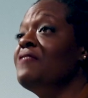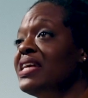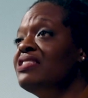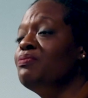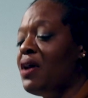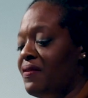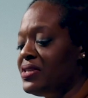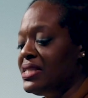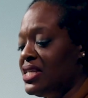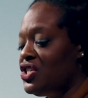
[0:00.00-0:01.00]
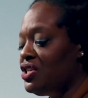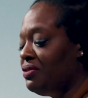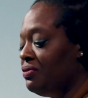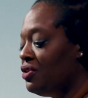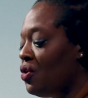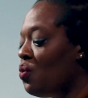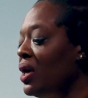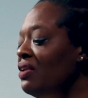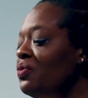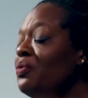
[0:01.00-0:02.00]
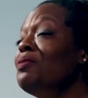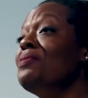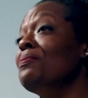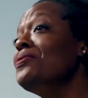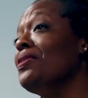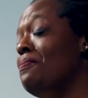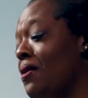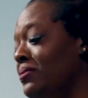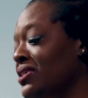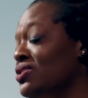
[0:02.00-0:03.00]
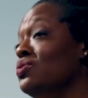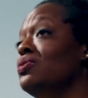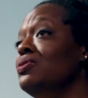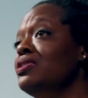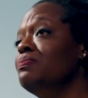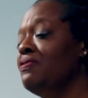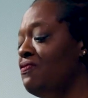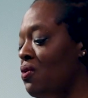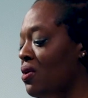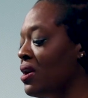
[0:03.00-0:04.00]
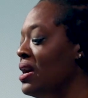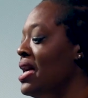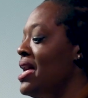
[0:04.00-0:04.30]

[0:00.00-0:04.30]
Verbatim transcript: face of privatization? What if we remembered that public schools before